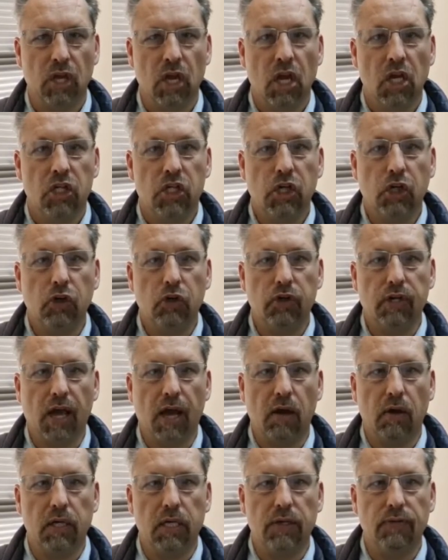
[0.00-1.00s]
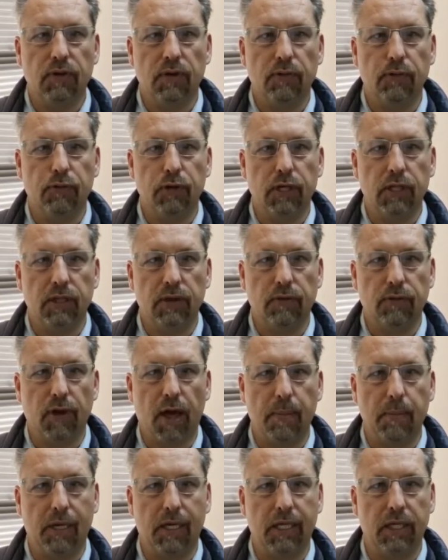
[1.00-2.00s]
She could now even feed the
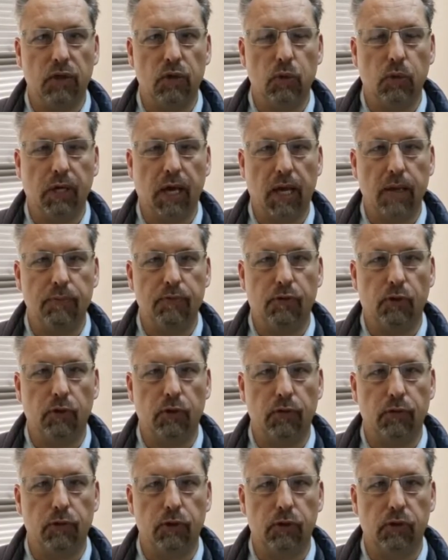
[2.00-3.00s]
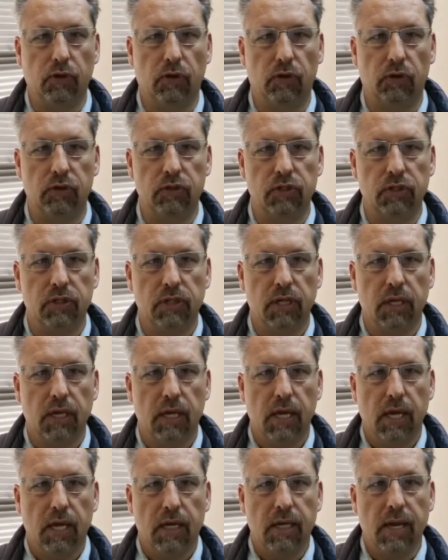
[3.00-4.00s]
family who came for the funerals.
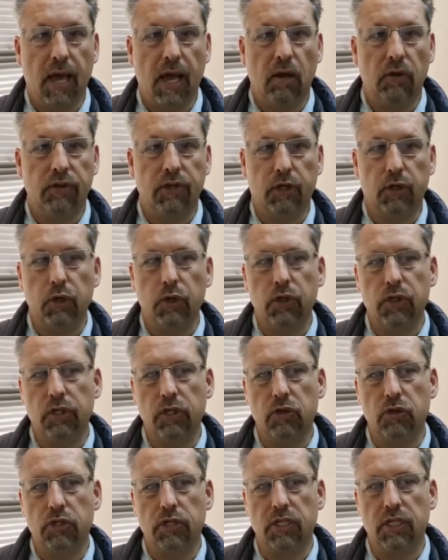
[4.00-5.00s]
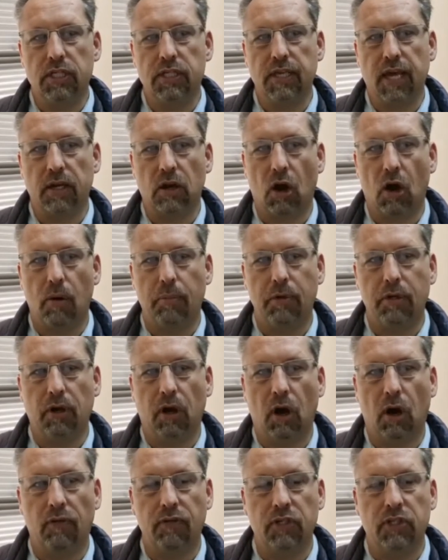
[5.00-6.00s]
Now the good news is that
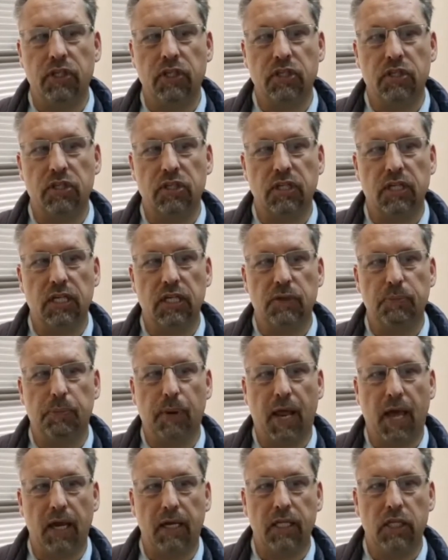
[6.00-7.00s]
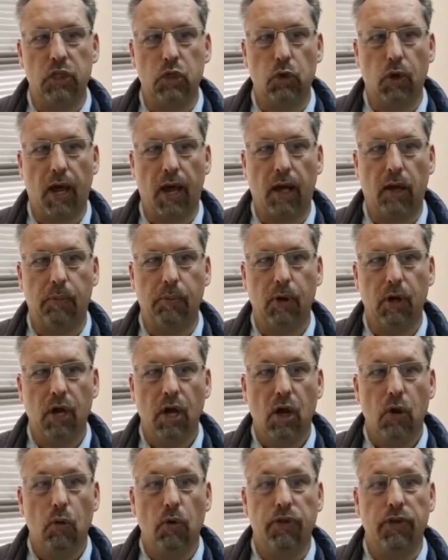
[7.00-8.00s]
Harvesters is planning to help
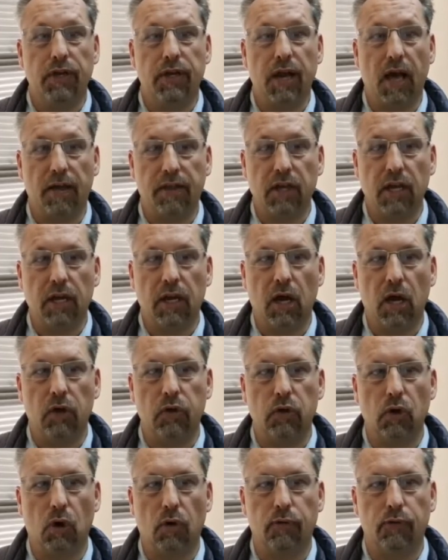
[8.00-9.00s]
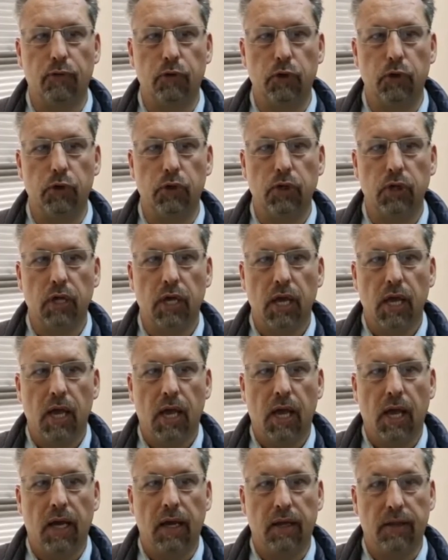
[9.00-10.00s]
with another load of food
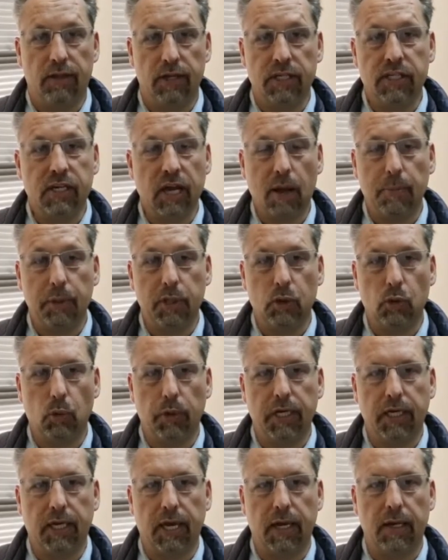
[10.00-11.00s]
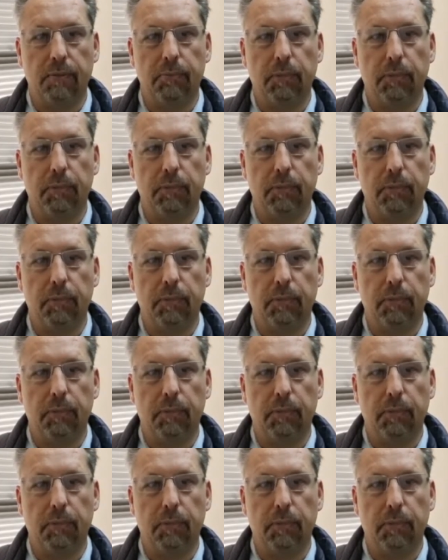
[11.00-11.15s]
this coming week, and